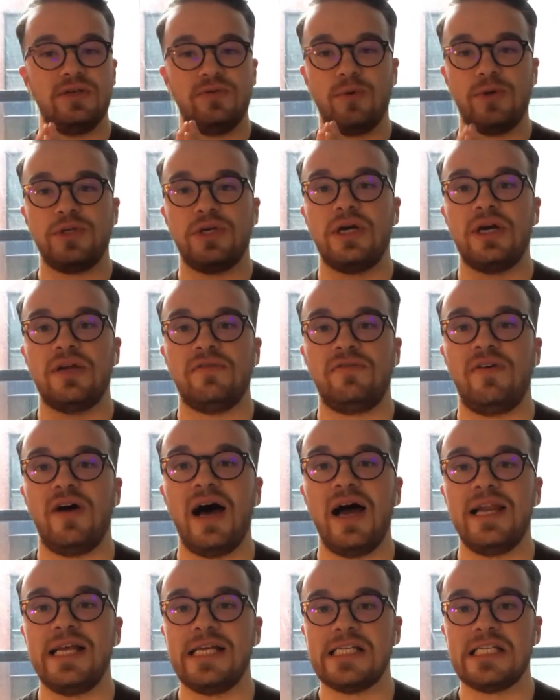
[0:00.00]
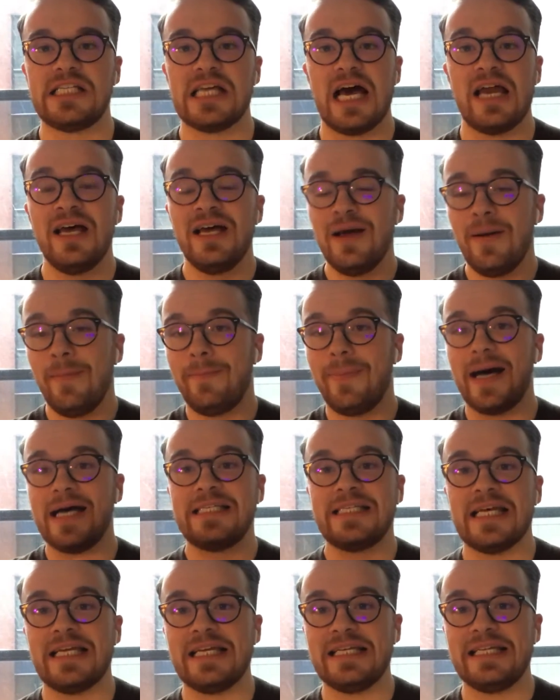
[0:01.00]
What you're going to find is that
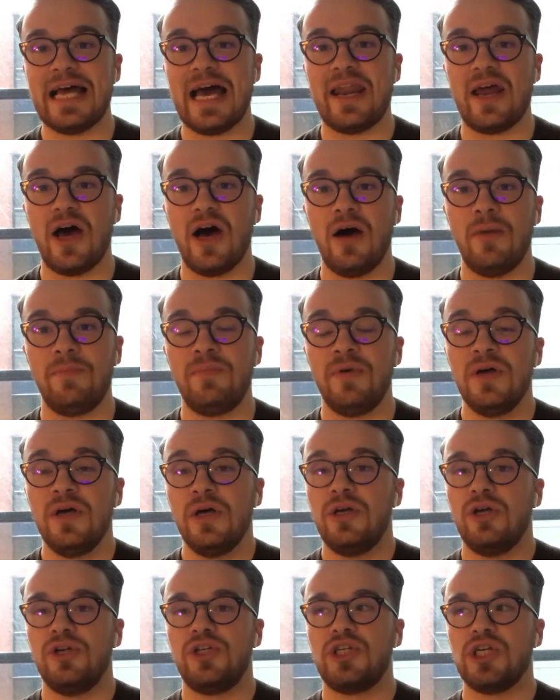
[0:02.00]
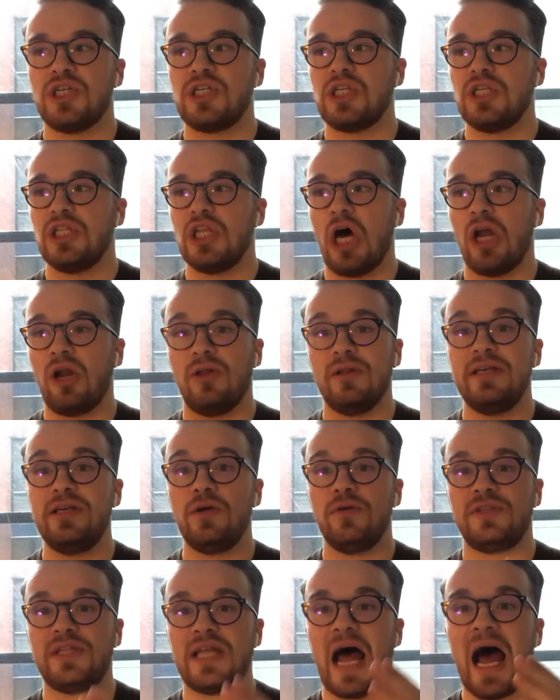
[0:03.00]
by setting that up, you just, not only
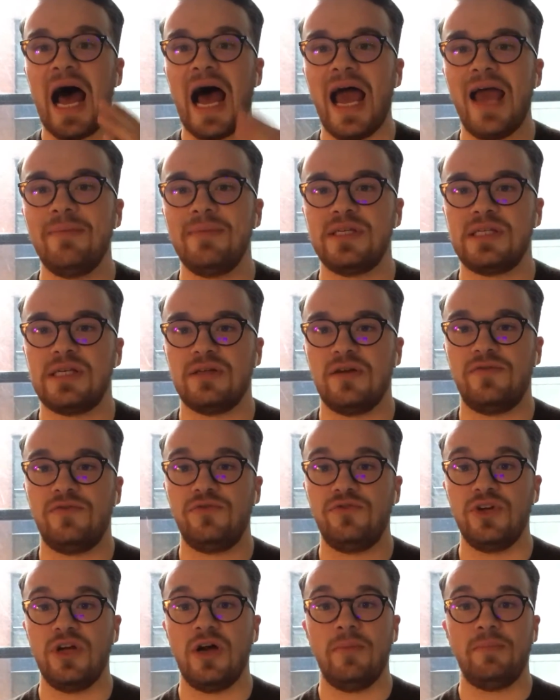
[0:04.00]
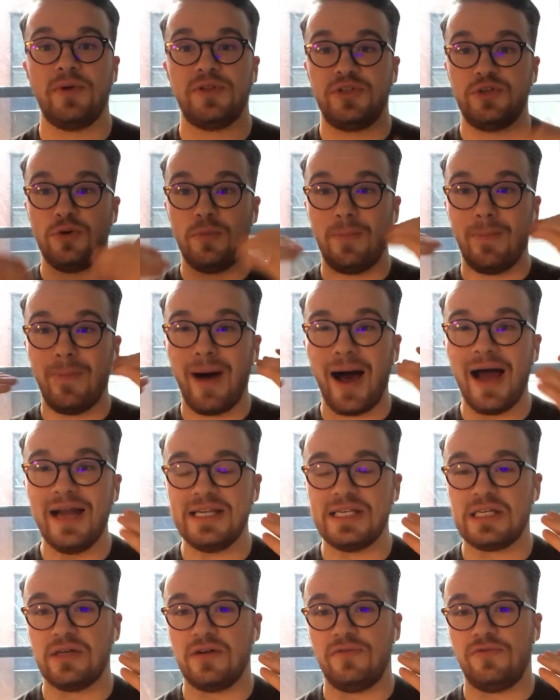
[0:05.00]
your time is going to free up, but your
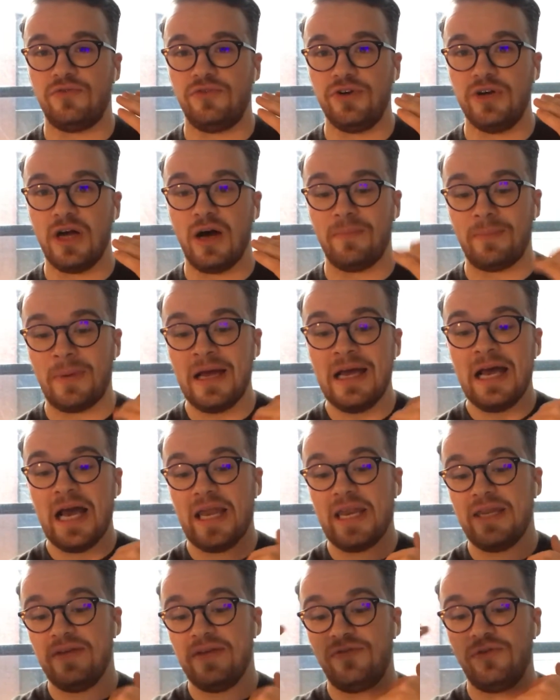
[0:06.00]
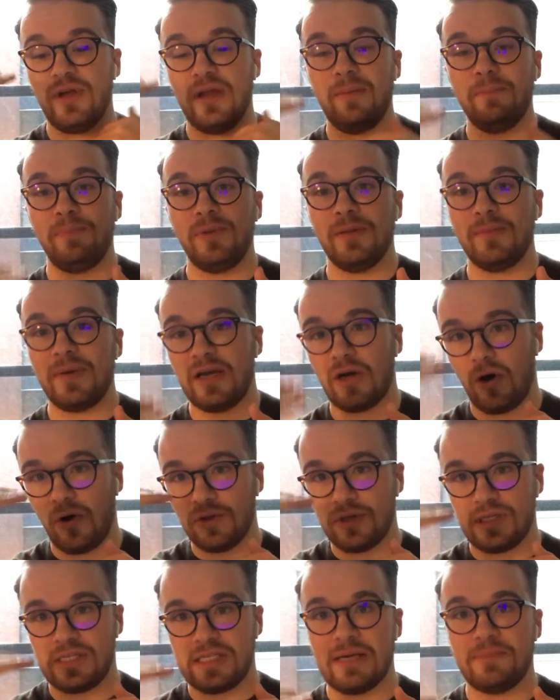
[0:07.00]
mind is going to free up. And then if you implement
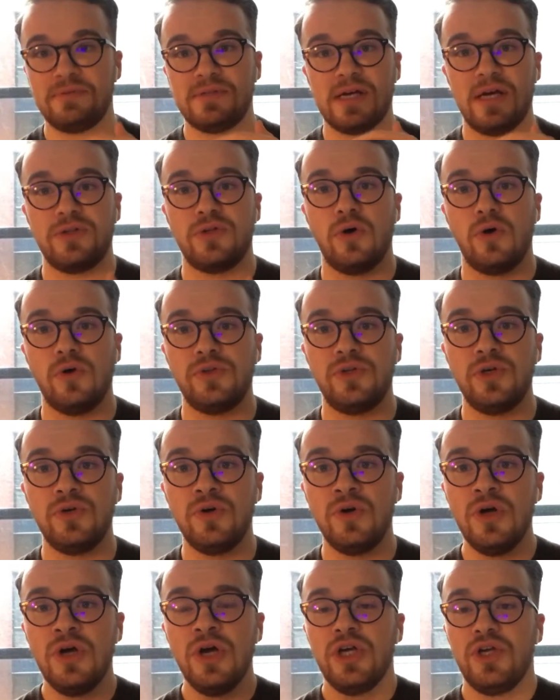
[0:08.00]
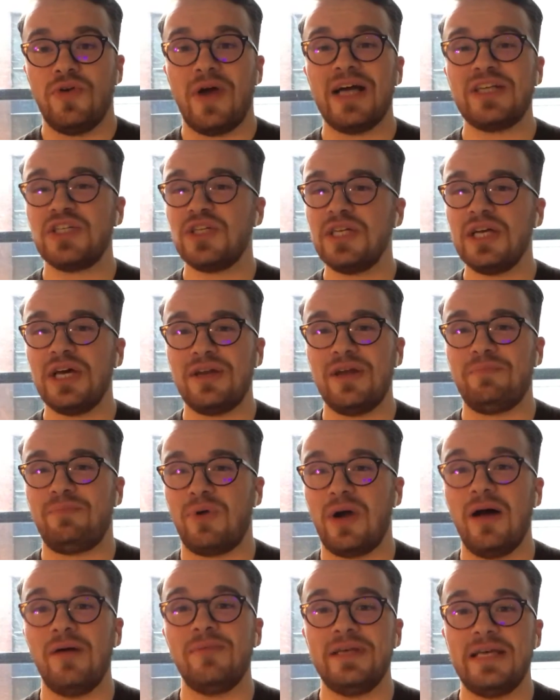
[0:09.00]
all the steps I told you, you're actually going to
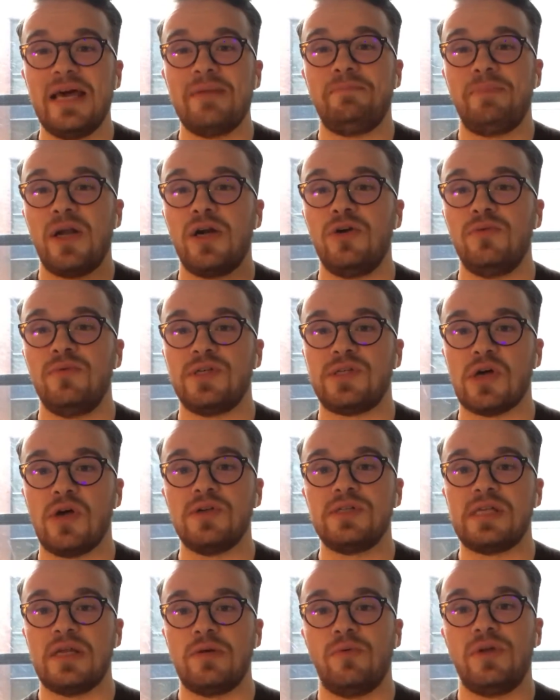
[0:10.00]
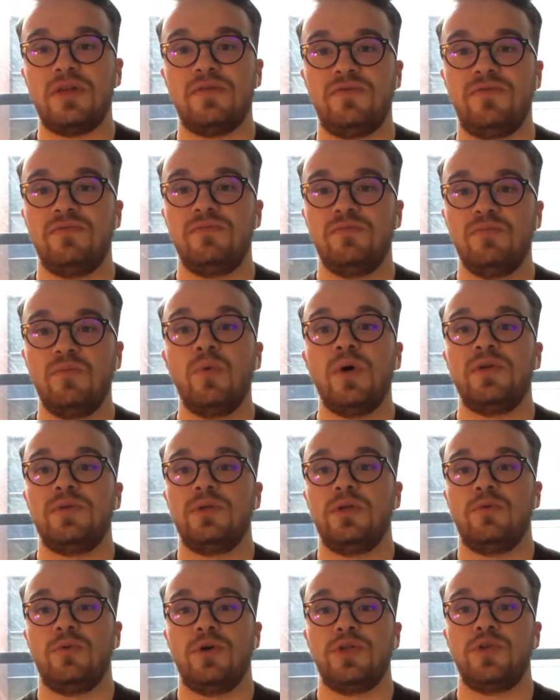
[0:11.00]
probably get better results than
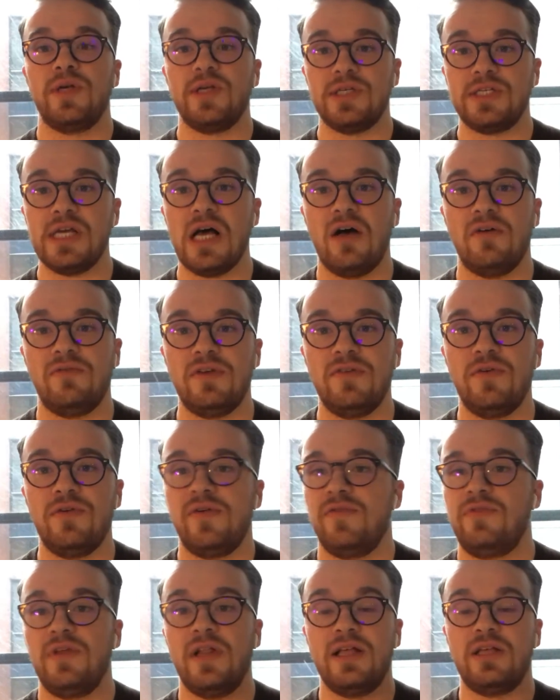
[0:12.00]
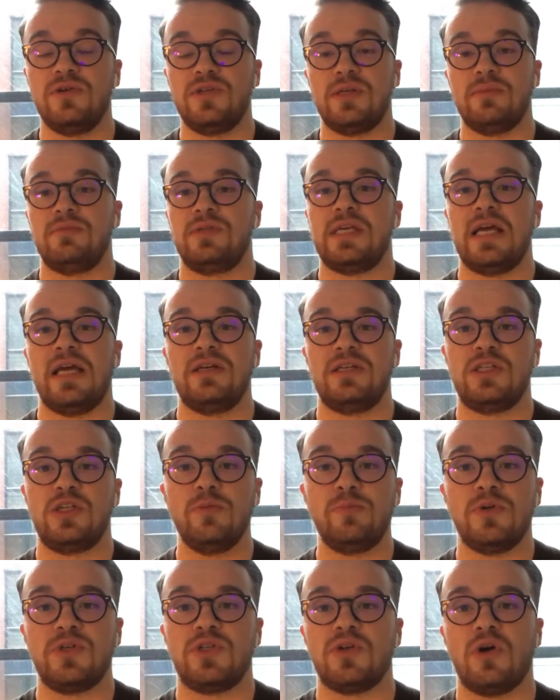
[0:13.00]
what you were doing yourself, even if you're some kind of
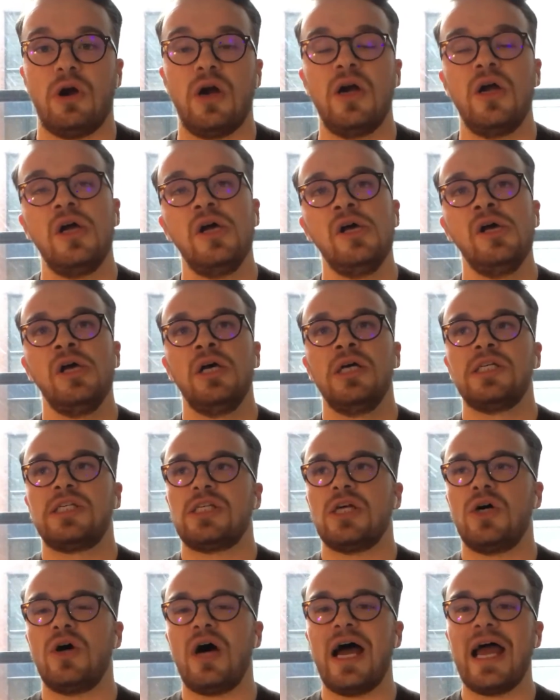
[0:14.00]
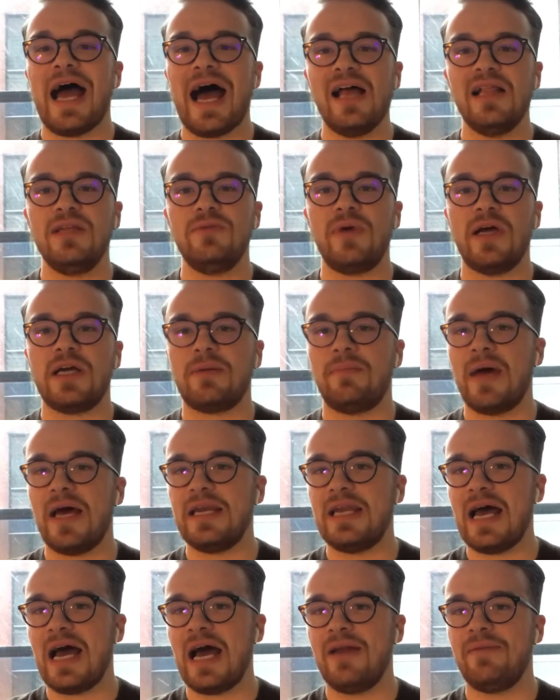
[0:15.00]
superstar. So I highly
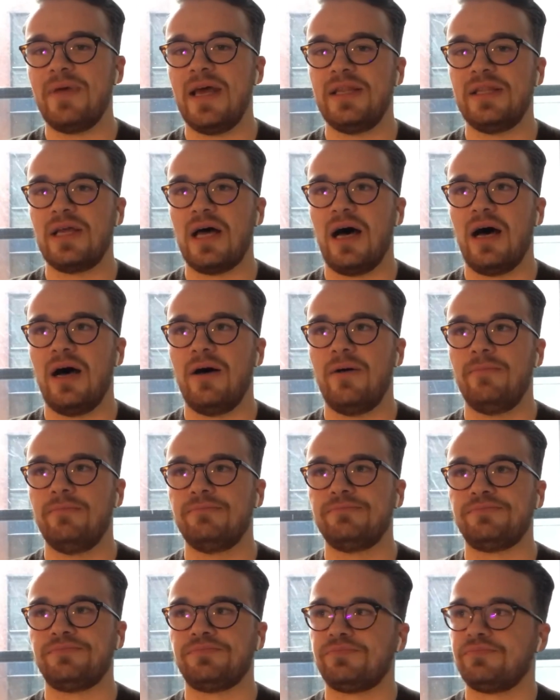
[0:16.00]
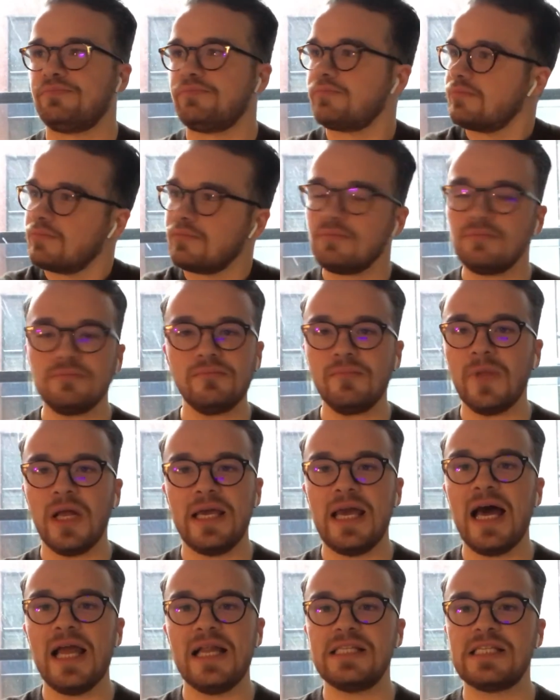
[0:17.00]
recommend that. And
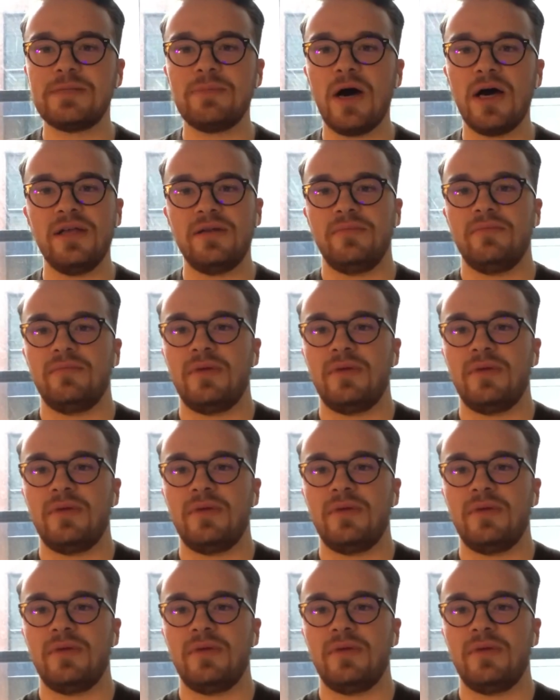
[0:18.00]
yeah, that's about it.